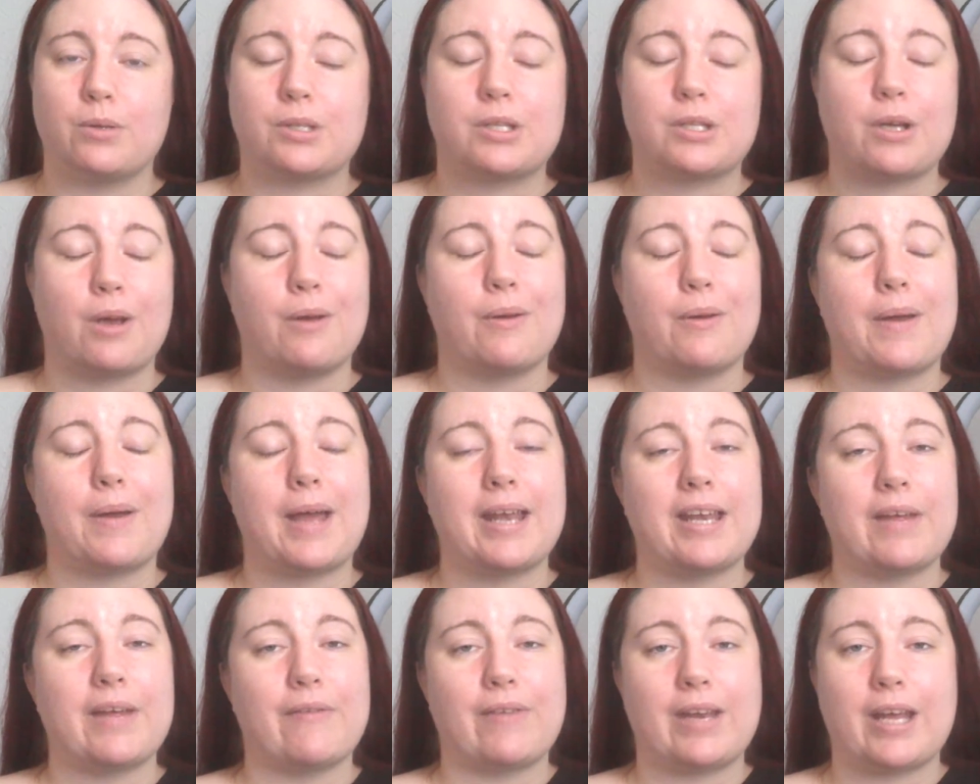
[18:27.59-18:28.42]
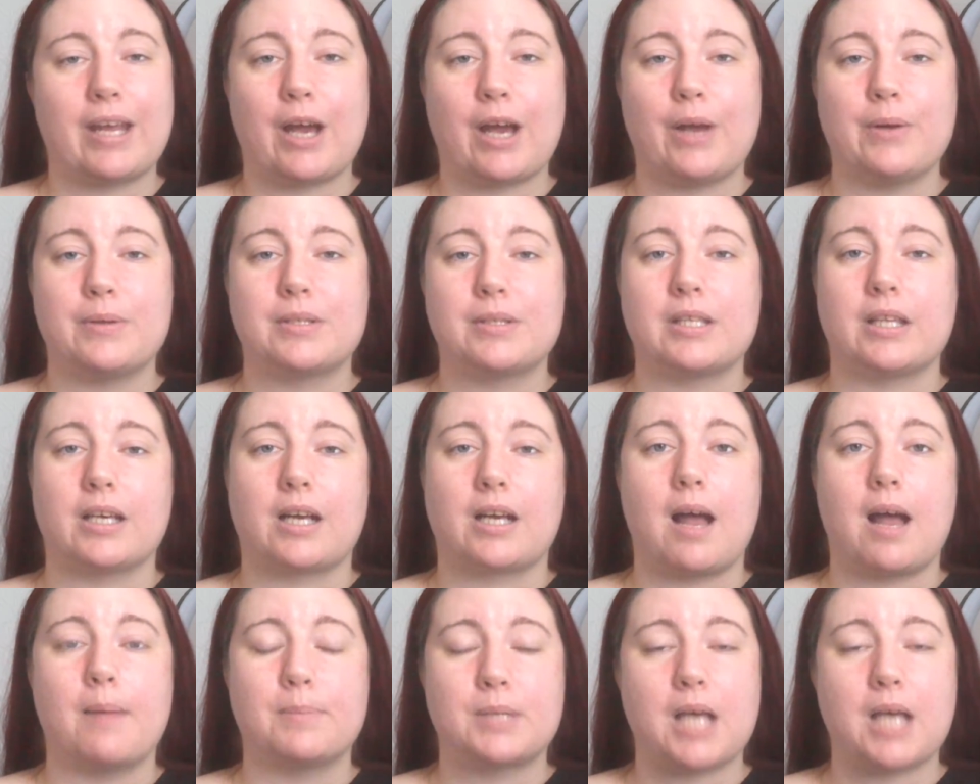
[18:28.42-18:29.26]
So any videos that
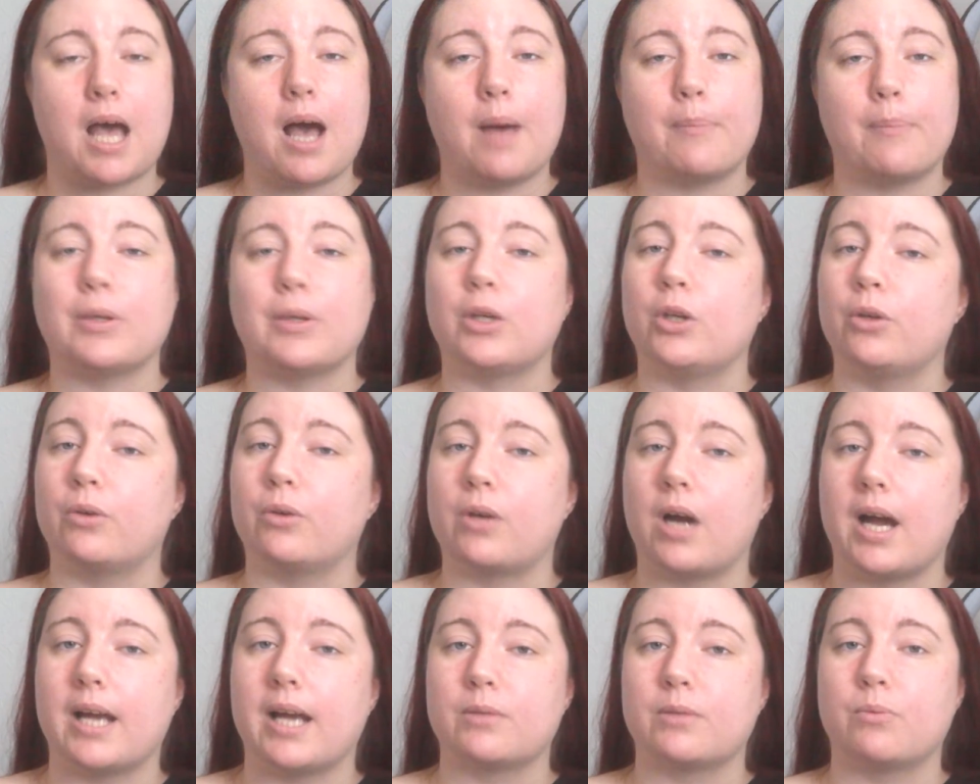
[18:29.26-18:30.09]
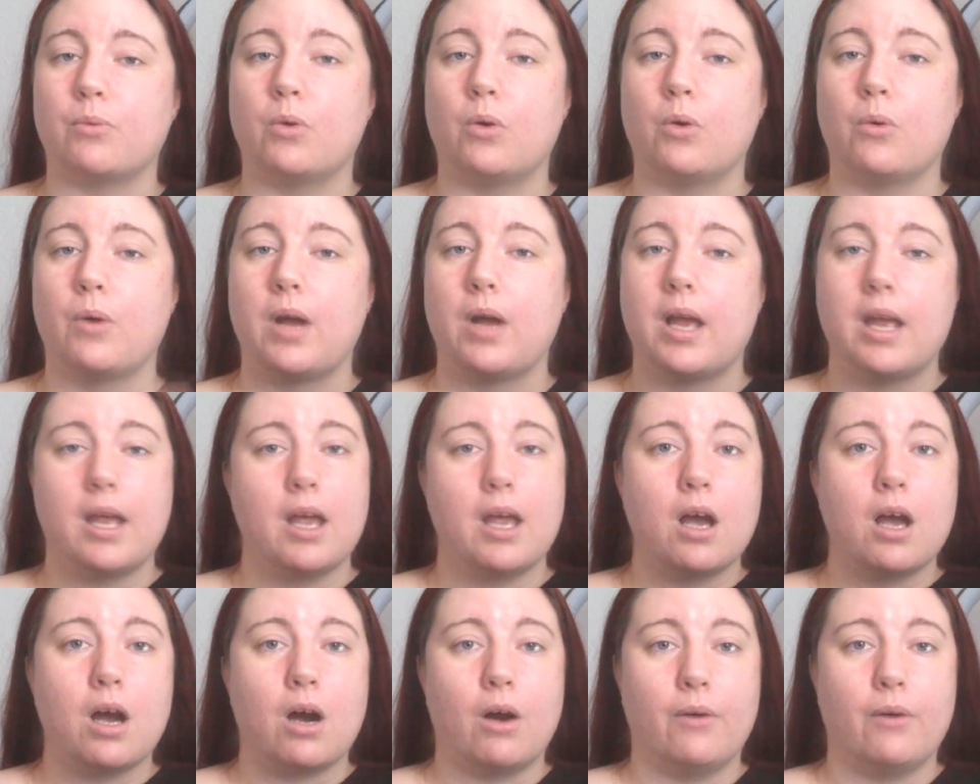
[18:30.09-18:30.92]
comes up, you guys will
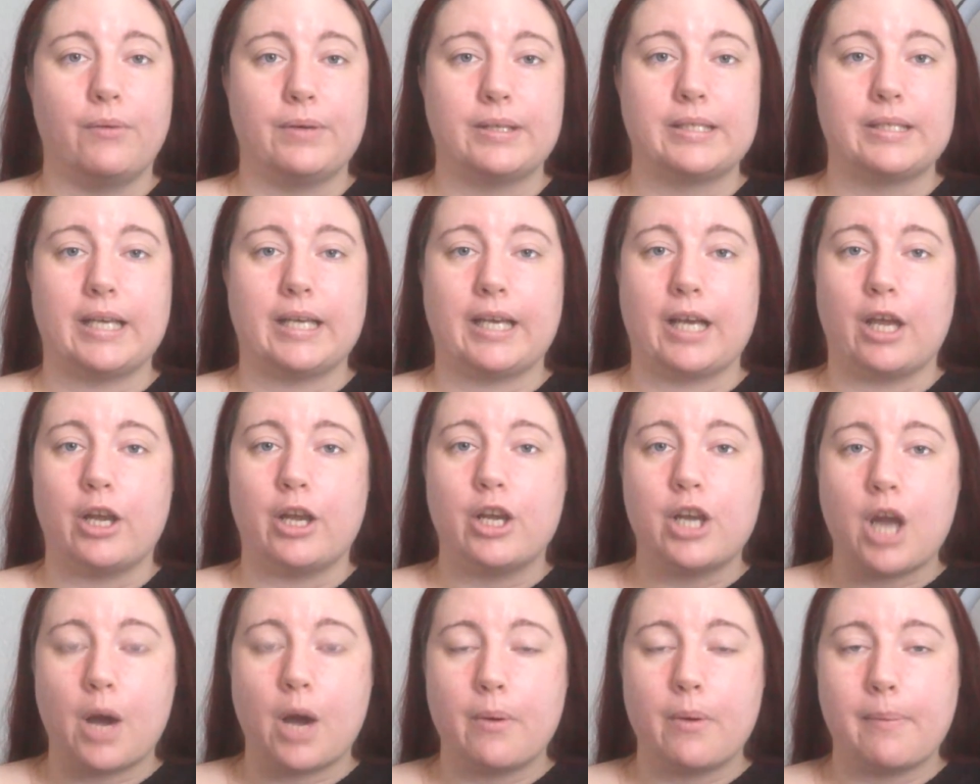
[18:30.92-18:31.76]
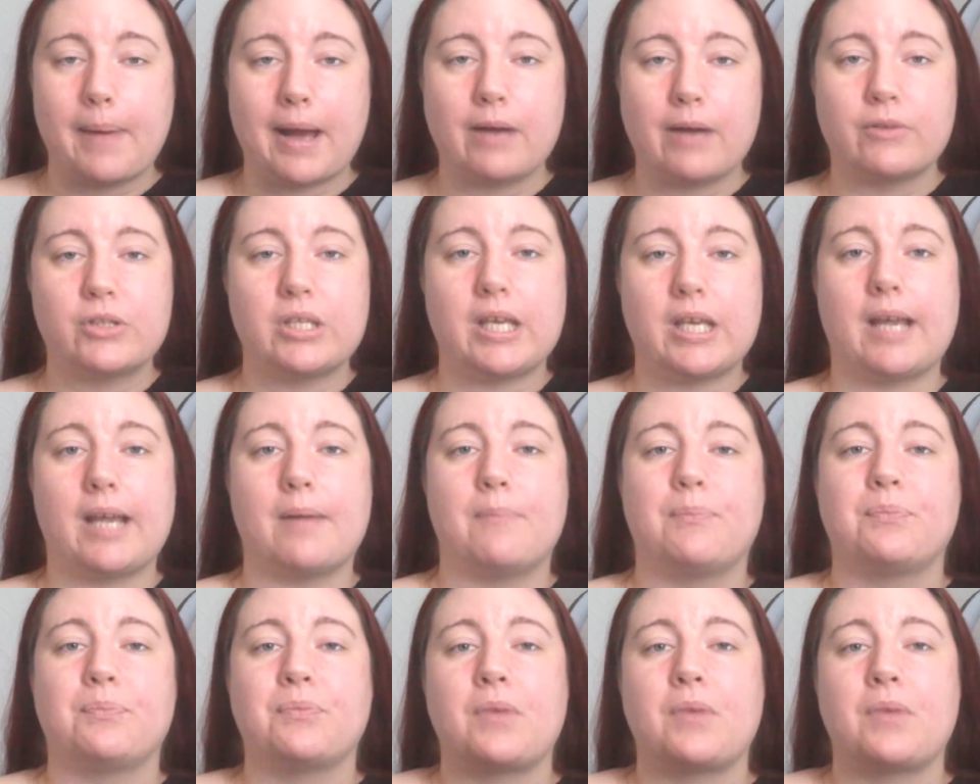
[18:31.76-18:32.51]
obviously know about it.